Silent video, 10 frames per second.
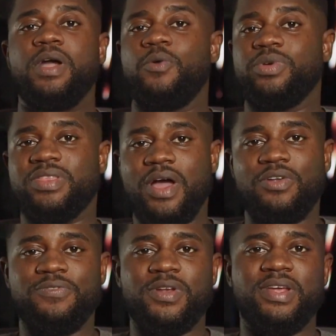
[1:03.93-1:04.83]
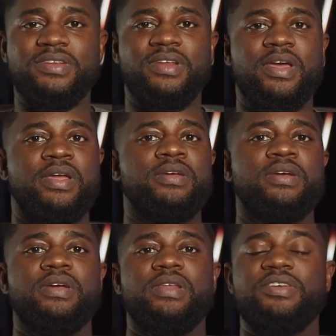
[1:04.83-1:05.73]
And without further delay,
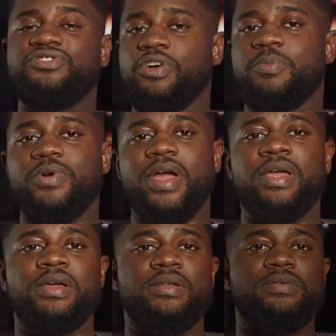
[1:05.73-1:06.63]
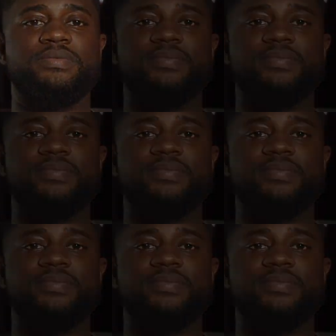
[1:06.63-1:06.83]
let's jump right in.